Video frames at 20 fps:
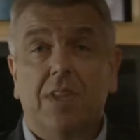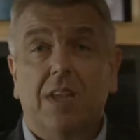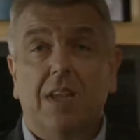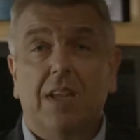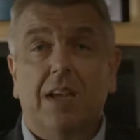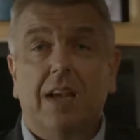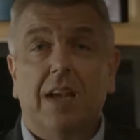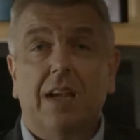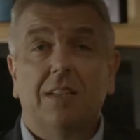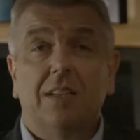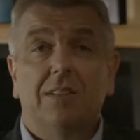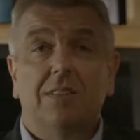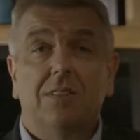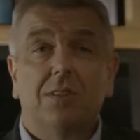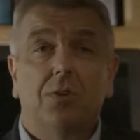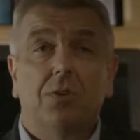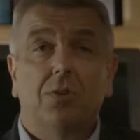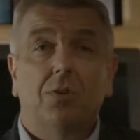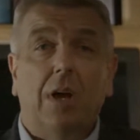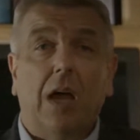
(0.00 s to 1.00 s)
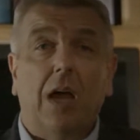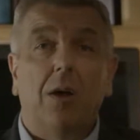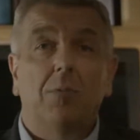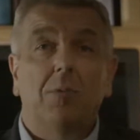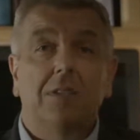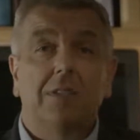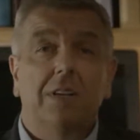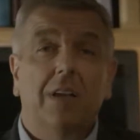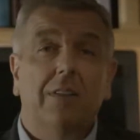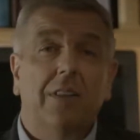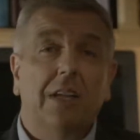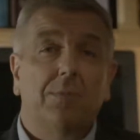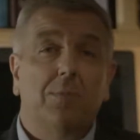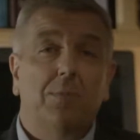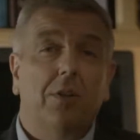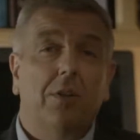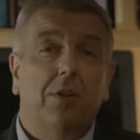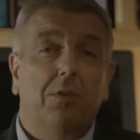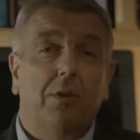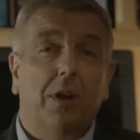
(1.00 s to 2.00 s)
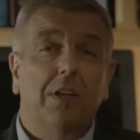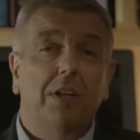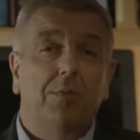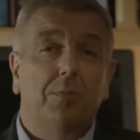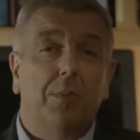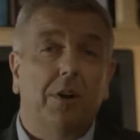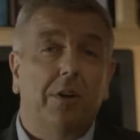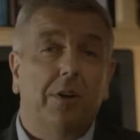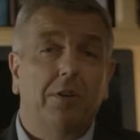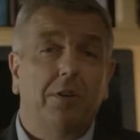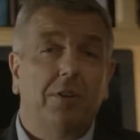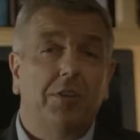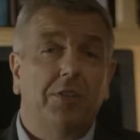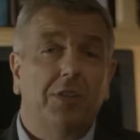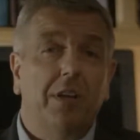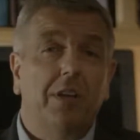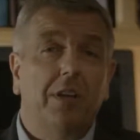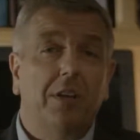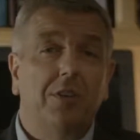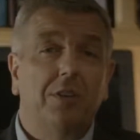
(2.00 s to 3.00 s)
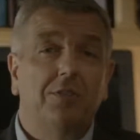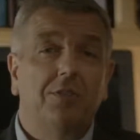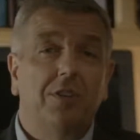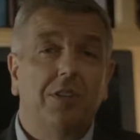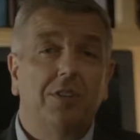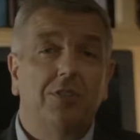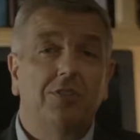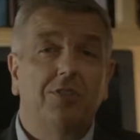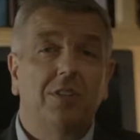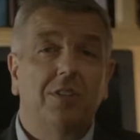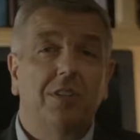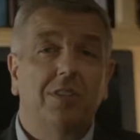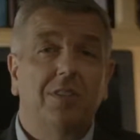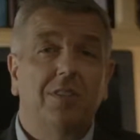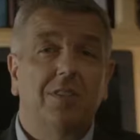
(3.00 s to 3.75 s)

And so I would say that's probably the greatest barrier to change is just